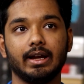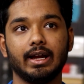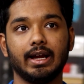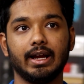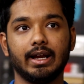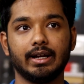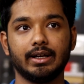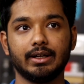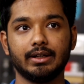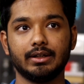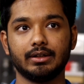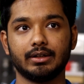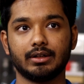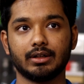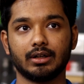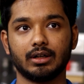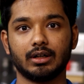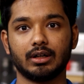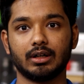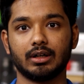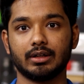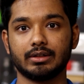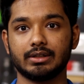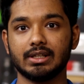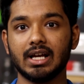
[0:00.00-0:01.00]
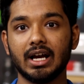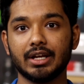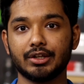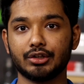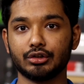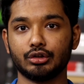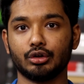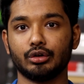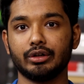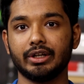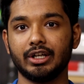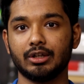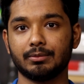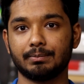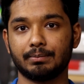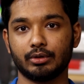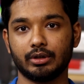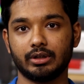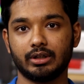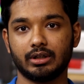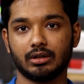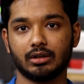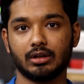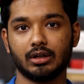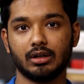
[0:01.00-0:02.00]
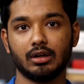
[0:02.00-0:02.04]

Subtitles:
And yeah, you don't need to put